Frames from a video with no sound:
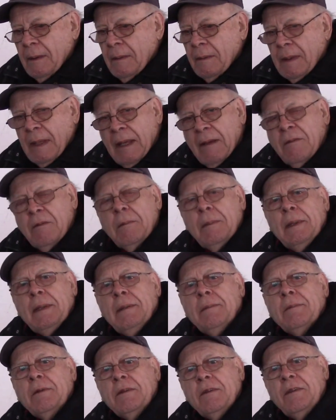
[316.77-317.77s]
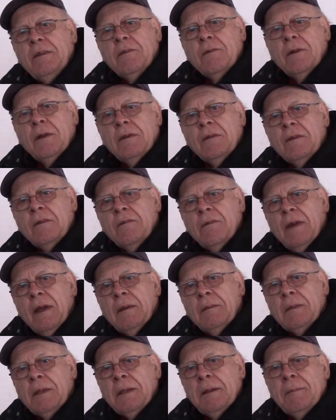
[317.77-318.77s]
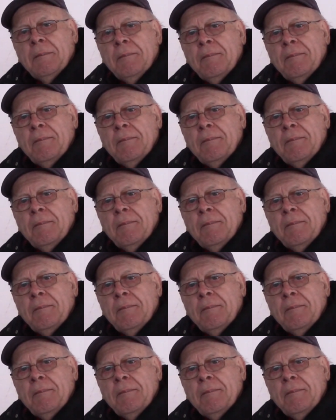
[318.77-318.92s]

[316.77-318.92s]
they haven't been able to see friends and family.